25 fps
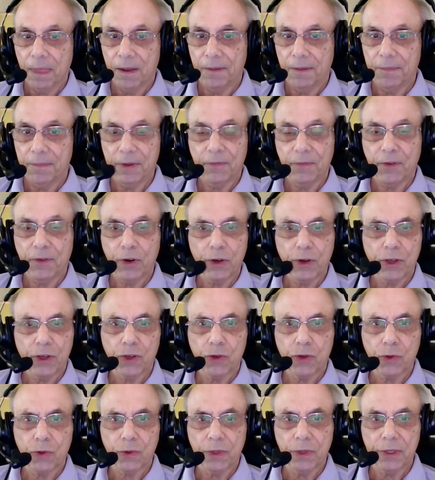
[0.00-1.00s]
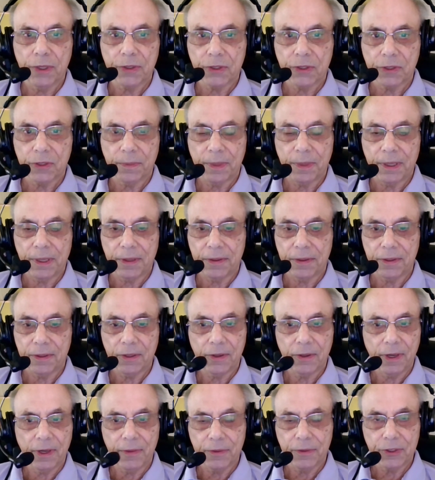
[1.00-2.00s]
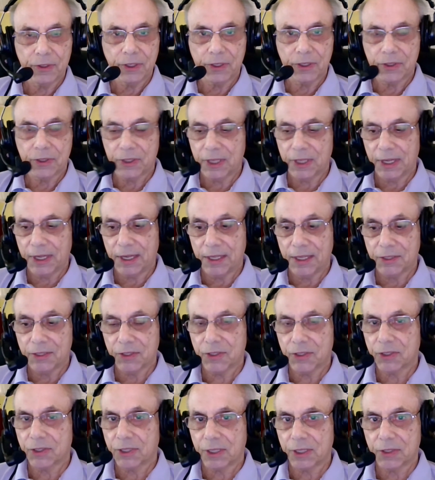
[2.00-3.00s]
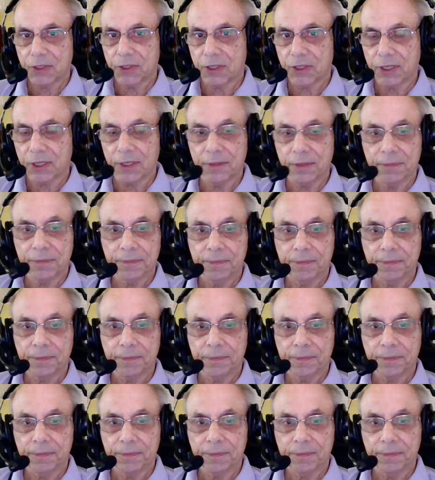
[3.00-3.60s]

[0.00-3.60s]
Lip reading: I've been very curious about, ever since the S60,